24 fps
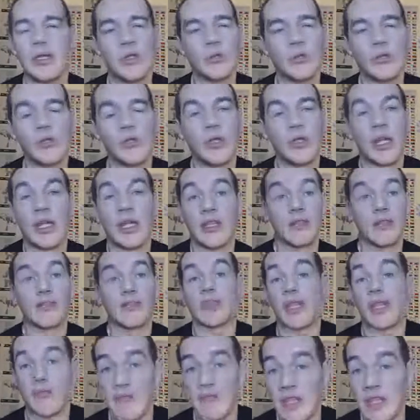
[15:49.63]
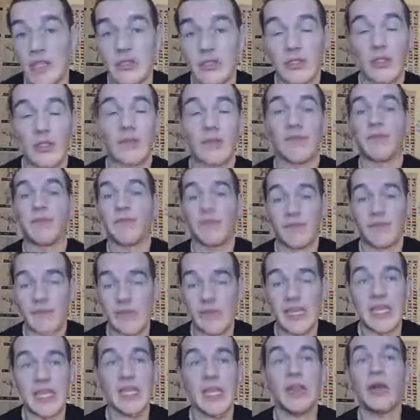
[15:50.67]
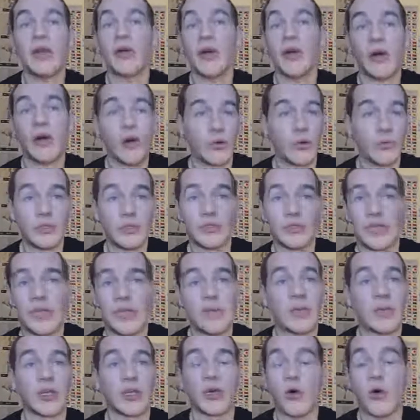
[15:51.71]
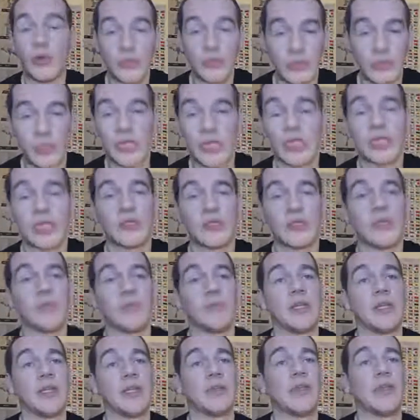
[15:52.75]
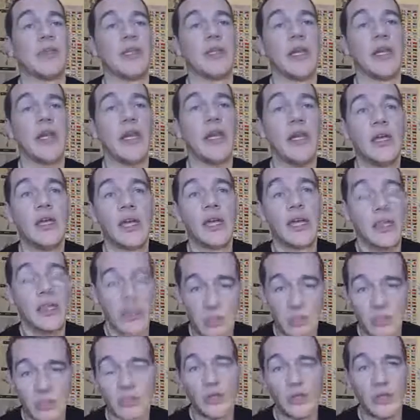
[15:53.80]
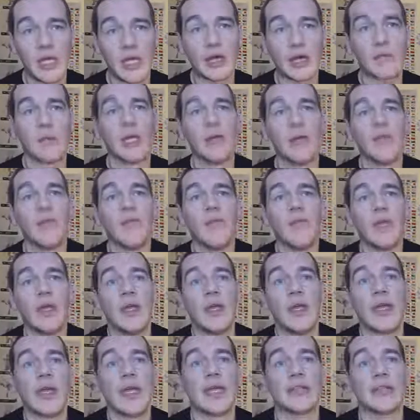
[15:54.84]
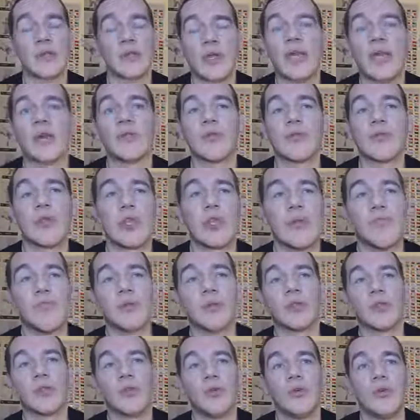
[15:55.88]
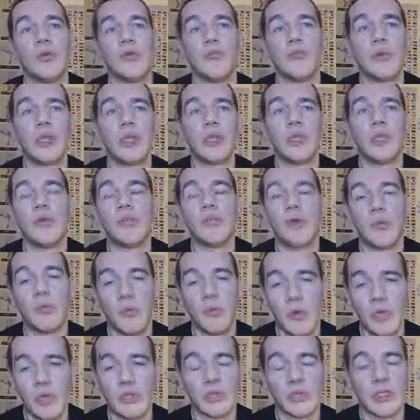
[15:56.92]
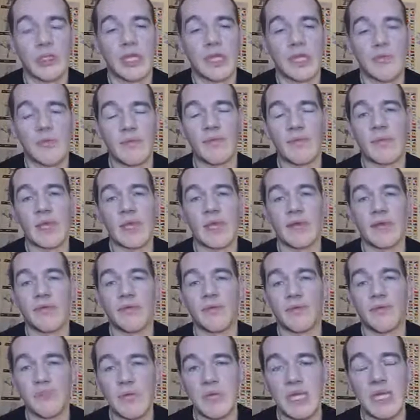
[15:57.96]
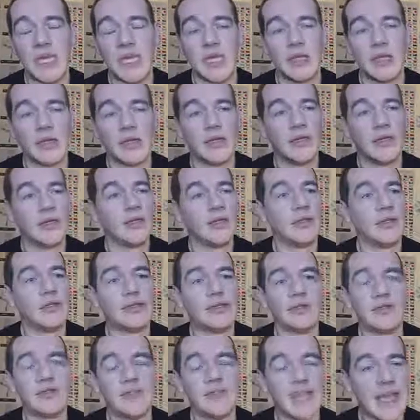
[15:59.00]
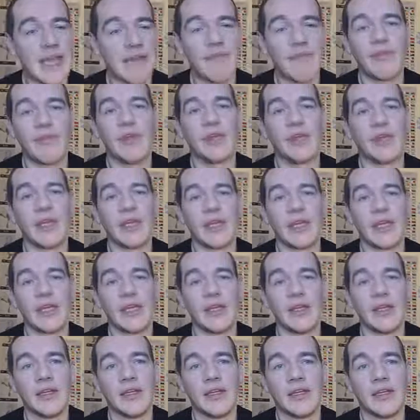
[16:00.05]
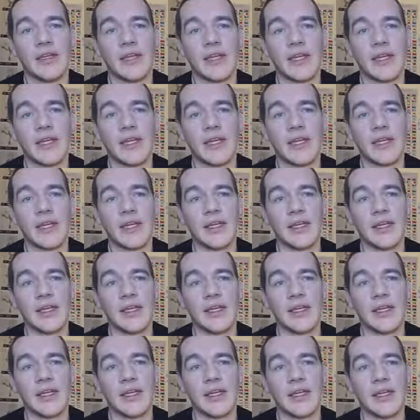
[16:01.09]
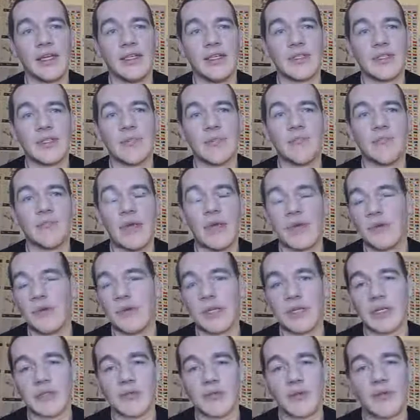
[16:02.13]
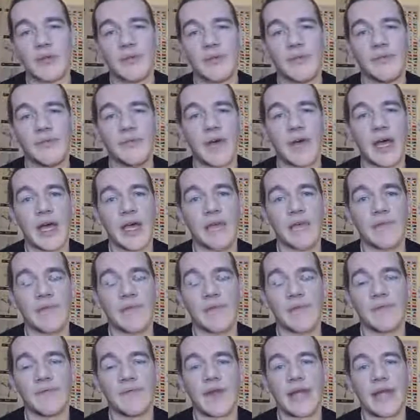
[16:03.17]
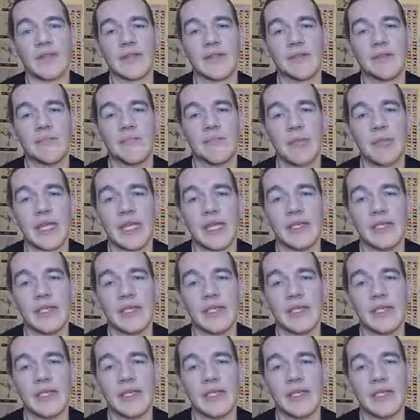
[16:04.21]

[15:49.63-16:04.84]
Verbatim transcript: They don't do that, they just give you this stuff free all the time, it constantly gets updated and they're good that way. Uh, so that goes to number two, but number one game of the year for me definitely uh, is Metal Gear Solid 5 The Phantom